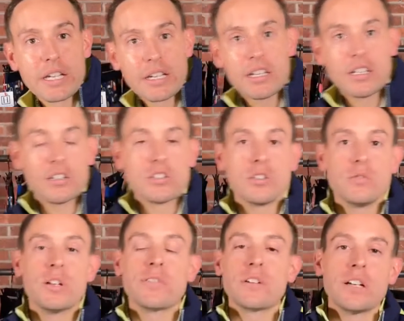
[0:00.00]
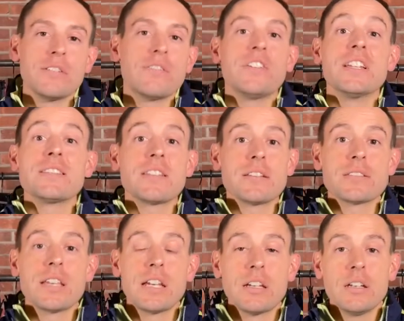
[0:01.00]
it in in two different fits, I'll
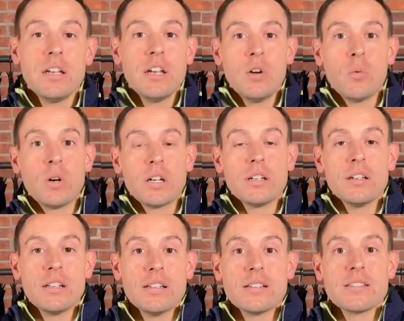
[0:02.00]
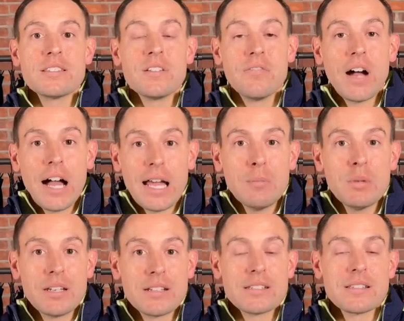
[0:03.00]
say. One is the Vibe
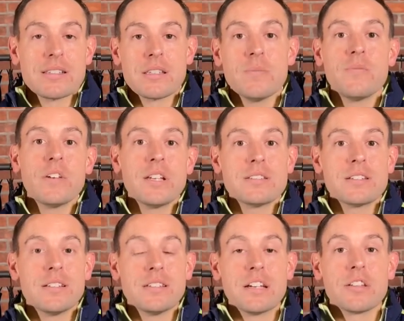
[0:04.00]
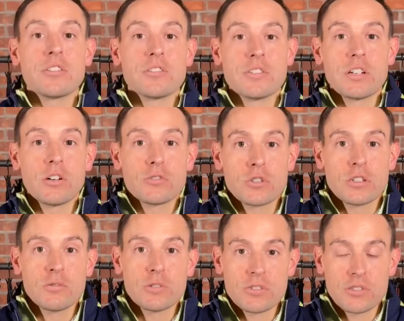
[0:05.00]
and is a slim fit and the other is the
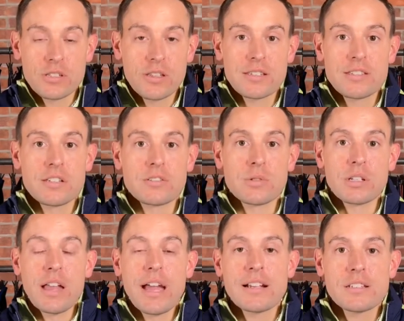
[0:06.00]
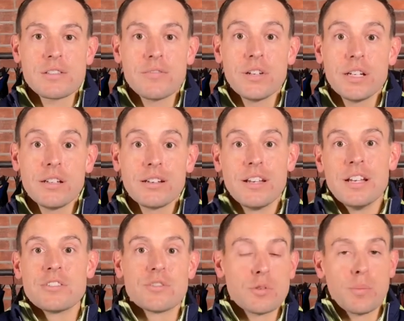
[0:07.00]
Ultra, which they say is relaxed fit.
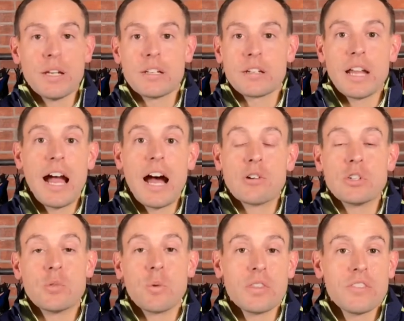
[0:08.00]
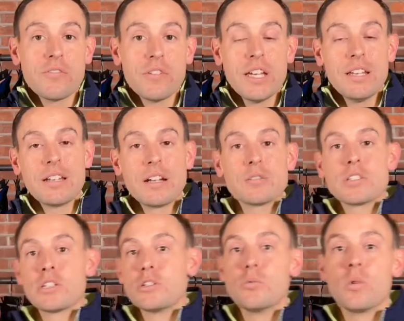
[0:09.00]
So depending on how you want the fit, and I will
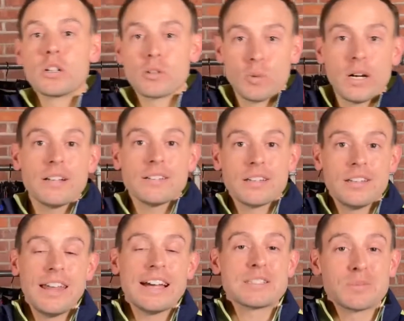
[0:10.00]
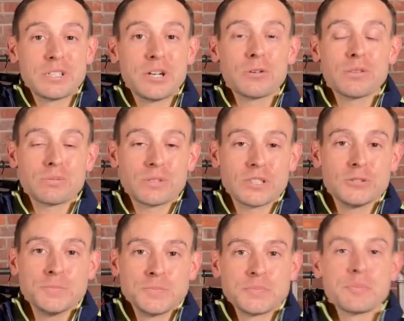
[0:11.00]
tell you what or what as we go
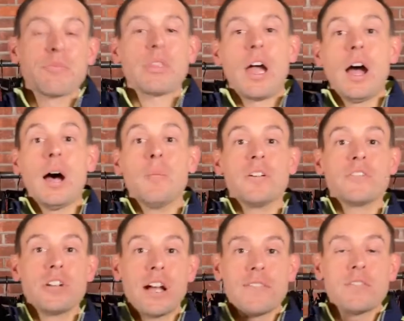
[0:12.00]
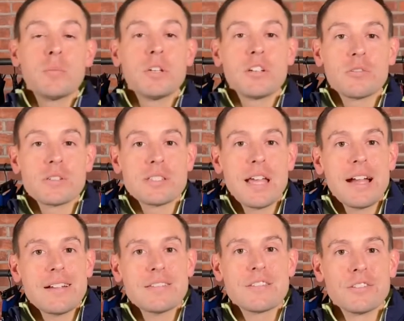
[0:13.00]
through. Uh, but if you're not familiar with
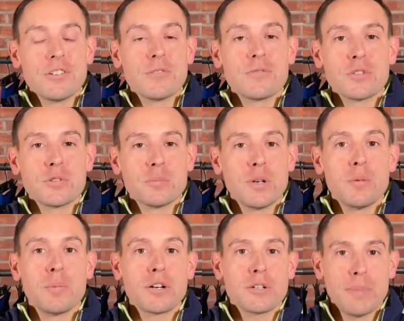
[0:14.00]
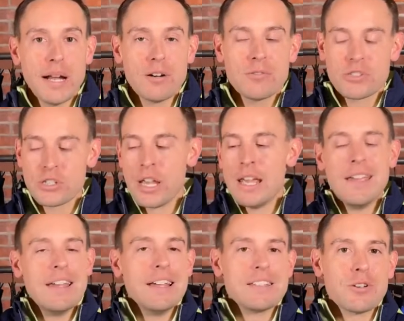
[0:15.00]
SAXX, they're known for their ballpark pouch.
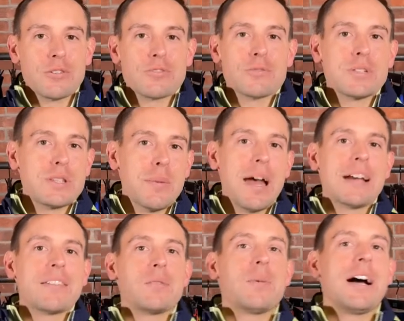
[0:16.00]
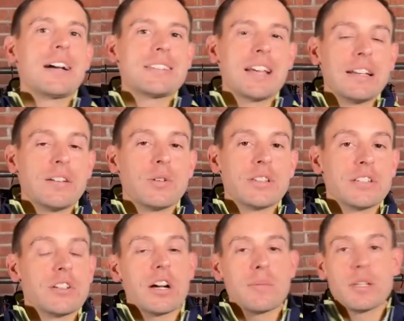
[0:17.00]
And so I'll just read the back of the box, kind of what they
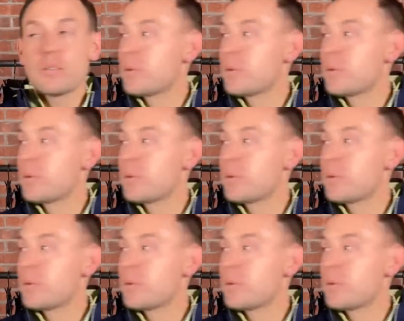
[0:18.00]
talk about the